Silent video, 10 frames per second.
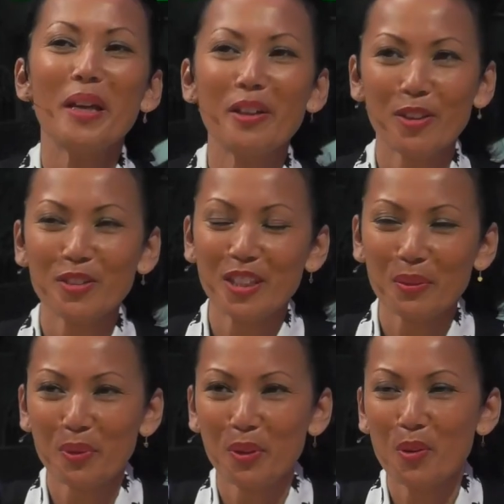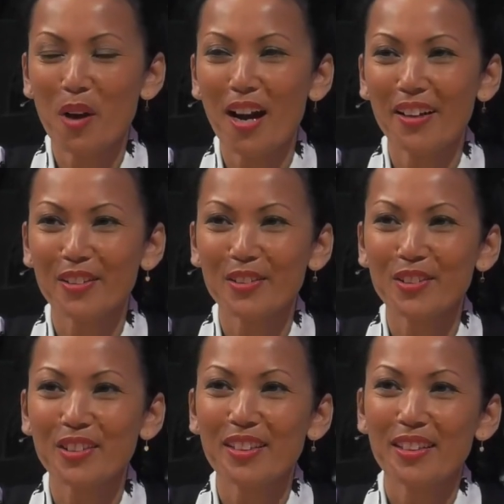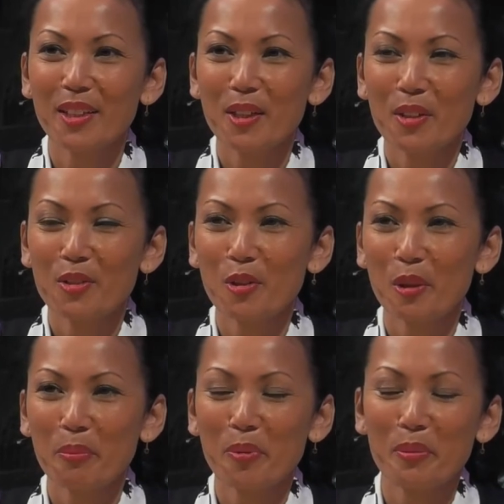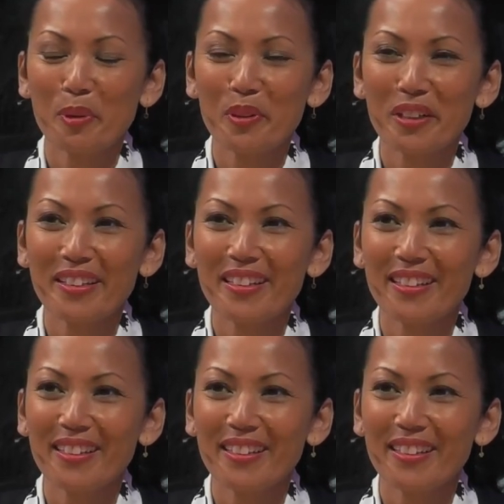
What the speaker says: make contact with the new hires during pre-boarding?